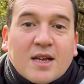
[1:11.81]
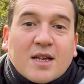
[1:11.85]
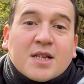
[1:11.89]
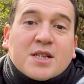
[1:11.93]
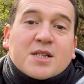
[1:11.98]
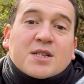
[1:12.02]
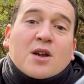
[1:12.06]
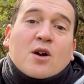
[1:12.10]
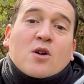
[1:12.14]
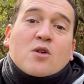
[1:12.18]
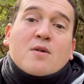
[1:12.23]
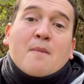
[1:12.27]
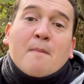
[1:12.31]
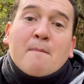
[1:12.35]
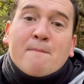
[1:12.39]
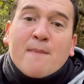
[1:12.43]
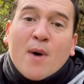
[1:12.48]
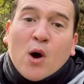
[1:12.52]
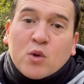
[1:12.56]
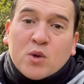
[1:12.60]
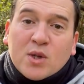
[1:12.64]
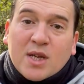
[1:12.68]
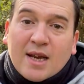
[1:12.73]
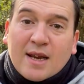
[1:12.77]
So
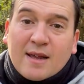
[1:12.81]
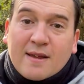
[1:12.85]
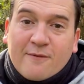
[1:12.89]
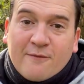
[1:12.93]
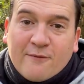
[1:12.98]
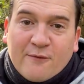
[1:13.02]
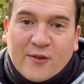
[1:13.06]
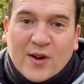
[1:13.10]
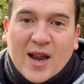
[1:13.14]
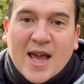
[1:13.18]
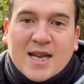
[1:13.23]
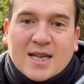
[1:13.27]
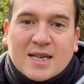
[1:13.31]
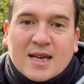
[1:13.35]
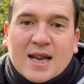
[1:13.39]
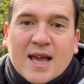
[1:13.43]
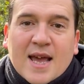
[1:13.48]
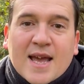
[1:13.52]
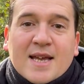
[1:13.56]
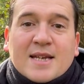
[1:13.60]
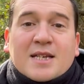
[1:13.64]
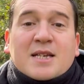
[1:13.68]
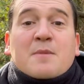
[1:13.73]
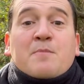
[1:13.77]
mostly flat
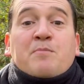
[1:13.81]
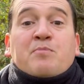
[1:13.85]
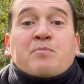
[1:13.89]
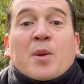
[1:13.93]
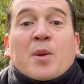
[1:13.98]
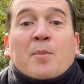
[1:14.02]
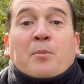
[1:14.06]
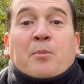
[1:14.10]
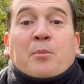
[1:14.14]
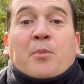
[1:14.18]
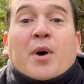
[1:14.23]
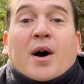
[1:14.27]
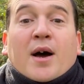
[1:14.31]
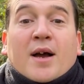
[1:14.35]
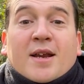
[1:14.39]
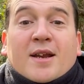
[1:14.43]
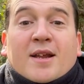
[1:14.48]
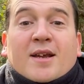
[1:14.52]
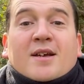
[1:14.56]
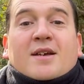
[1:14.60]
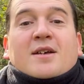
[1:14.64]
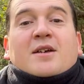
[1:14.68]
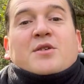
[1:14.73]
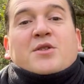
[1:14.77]
land, but
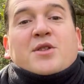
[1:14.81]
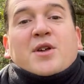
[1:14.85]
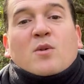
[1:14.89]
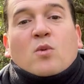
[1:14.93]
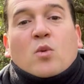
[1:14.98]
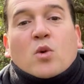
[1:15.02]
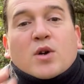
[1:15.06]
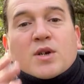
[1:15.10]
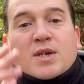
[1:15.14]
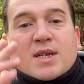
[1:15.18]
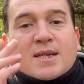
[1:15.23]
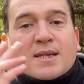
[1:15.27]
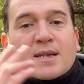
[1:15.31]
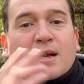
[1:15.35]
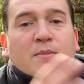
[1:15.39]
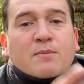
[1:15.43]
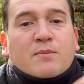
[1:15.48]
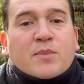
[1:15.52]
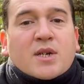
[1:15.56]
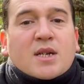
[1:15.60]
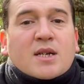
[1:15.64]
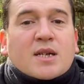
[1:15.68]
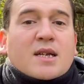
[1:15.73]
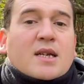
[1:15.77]
there were some
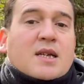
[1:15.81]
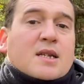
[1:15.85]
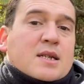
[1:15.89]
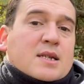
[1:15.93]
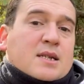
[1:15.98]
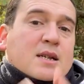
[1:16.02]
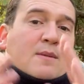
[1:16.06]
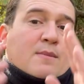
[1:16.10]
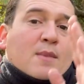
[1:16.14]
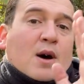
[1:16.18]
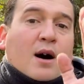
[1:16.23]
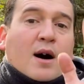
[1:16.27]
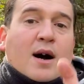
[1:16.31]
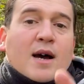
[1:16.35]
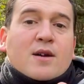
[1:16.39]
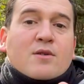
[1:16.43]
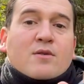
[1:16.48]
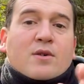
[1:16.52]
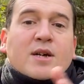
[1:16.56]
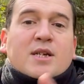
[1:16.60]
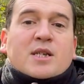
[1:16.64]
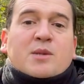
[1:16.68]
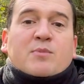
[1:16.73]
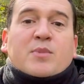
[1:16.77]
buildings, some
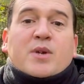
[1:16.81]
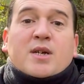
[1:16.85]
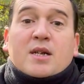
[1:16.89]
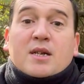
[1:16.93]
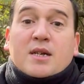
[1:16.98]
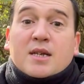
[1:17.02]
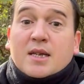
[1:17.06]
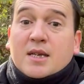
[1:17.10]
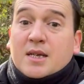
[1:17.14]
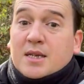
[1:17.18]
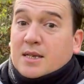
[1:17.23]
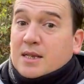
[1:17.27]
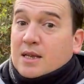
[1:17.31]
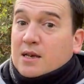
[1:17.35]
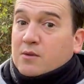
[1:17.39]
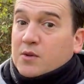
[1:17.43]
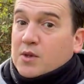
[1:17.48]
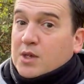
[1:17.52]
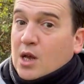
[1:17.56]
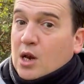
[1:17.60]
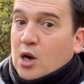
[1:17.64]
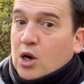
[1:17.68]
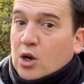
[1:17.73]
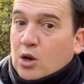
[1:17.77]
high-rise buildings, there
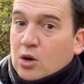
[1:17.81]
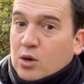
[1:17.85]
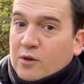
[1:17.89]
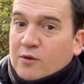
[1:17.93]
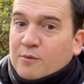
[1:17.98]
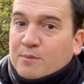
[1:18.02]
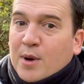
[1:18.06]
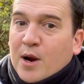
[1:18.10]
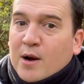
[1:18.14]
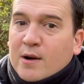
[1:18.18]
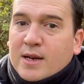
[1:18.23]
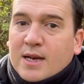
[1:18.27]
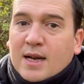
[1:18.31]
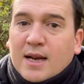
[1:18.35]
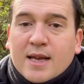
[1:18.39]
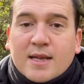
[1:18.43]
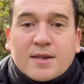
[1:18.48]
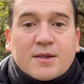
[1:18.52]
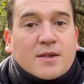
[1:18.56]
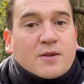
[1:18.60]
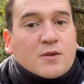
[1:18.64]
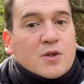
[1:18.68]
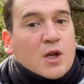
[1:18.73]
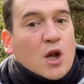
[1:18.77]
is a lot of
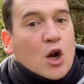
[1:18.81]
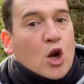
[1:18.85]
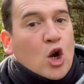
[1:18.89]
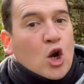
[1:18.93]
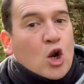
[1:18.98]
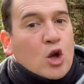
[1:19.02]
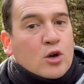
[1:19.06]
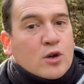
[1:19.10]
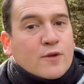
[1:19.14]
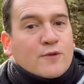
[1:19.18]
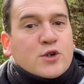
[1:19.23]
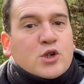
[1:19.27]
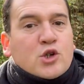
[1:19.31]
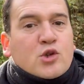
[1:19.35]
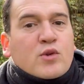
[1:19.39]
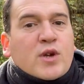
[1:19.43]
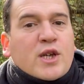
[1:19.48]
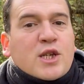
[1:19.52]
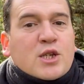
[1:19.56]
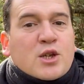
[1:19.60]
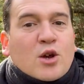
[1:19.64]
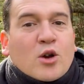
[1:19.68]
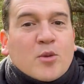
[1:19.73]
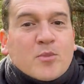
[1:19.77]
parkland, there's a lot of
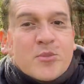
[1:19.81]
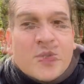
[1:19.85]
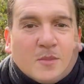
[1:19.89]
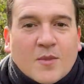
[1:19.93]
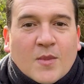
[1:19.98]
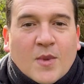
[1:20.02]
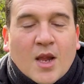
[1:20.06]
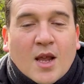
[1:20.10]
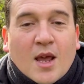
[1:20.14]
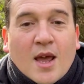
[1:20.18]
treetops.